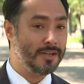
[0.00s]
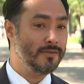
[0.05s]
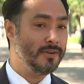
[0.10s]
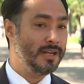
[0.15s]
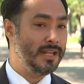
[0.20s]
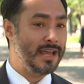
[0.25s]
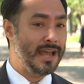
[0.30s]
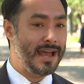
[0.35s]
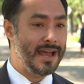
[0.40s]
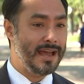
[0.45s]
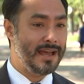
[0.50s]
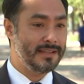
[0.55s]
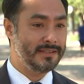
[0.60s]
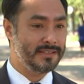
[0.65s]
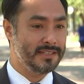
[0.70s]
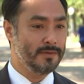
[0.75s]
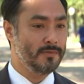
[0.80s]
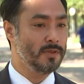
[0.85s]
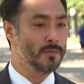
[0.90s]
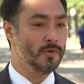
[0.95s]
already has
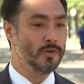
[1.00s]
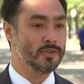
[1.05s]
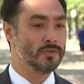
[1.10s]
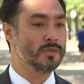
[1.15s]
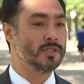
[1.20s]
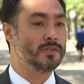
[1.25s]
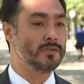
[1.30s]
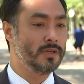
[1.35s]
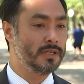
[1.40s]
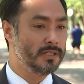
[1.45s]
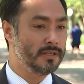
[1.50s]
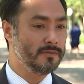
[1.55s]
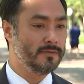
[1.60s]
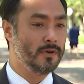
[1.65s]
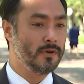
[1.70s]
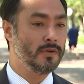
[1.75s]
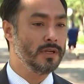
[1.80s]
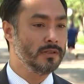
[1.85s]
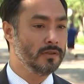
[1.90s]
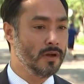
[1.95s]
some of the most restrictive
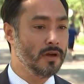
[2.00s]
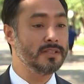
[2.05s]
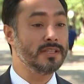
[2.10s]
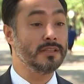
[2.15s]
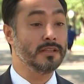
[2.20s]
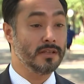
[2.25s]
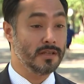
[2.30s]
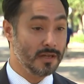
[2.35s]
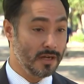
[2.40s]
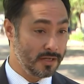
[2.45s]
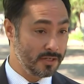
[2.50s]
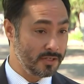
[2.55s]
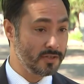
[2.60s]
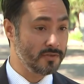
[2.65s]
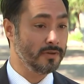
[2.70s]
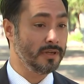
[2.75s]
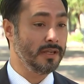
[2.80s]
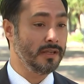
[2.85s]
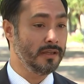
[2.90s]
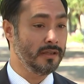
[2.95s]
voting laws in the
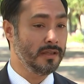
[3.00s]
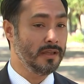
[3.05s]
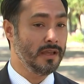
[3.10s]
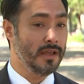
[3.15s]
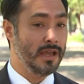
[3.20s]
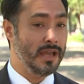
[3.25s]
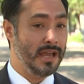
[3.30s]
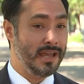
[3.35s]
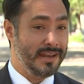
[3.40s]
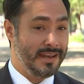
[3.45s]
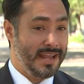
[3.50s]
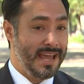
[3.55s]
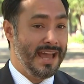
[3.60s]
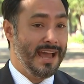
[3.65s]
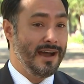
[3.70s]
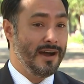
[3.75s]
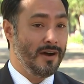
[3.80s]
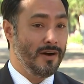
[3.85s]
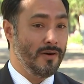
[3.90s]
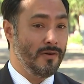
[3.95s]
country. And
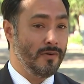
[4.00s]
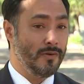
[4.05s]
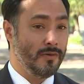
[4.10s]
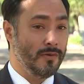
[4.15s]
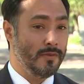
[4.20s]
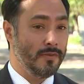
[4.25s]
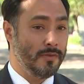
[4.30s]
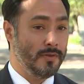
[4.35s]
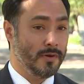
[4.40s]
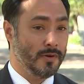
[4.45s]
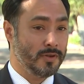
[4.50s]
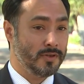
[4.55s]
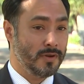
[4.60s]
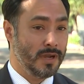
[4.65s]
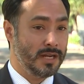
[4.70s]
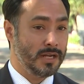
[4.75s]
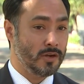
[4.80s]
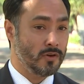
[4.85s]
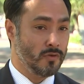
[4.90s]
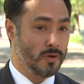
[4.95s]
now they're
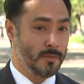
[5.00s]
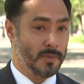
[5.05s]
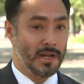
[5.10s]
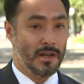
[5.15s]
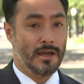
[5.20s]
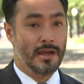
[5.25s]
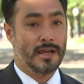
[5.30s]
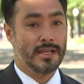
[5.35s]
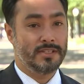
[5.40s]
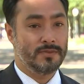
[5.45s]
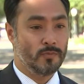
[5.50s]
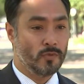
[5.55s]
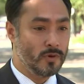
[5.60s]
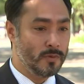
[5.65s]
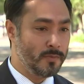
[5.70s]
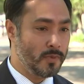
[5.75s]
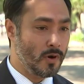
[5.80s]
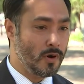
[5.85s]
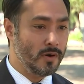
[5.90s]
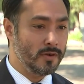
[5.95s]
trying to criminalize
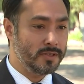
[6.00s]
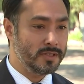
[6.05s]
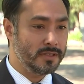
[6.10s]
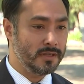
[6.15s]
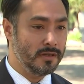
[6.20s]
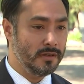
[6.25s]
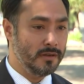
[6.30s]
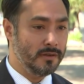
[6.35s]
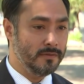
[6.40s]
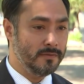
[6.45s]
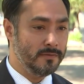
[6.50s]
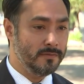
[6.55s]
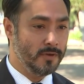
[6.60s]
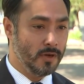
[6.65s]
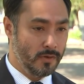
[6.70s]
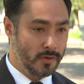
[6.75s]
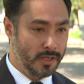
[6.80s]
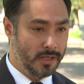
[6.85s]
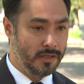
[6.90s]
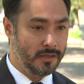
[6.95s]
more parts of
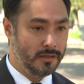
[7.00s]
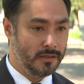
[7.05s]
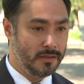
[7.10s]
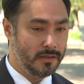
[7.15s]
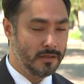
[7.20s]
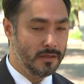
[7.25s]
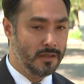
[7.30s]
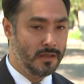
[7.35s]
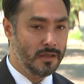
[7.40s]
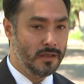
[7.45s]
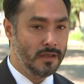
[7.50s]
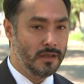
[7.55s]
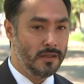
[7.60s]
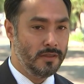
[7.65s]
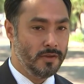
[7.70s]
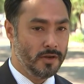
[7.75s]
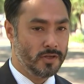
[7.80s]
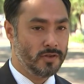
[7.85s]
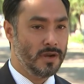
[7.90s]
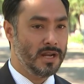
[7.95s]
voting.
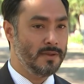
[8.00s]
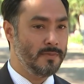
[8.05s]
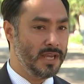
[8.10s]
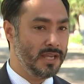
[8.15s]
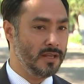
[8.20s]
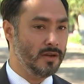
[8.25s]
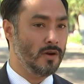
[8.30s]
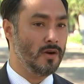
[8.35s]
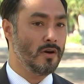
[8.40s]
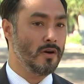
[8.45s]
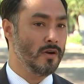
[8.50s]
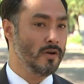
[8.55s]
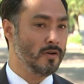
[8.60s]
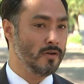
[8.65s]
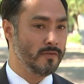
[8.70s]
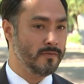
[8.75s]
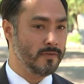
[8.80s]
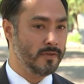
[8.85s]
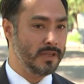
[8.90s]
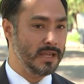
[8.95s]
They're trying to make it
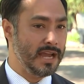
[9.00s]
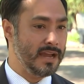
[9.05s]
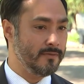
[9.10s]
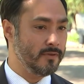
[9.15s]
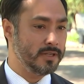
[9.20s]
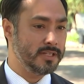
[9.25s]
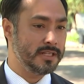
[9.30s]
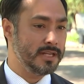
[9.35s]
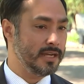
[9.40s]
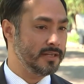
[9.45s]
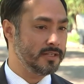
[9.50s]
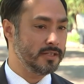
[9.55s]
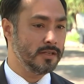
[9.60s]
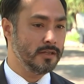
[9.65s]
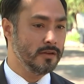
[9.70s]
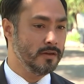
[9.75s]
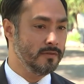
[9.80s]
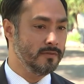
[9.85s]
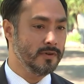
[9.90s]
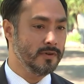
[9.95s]
harder for the average Texan to go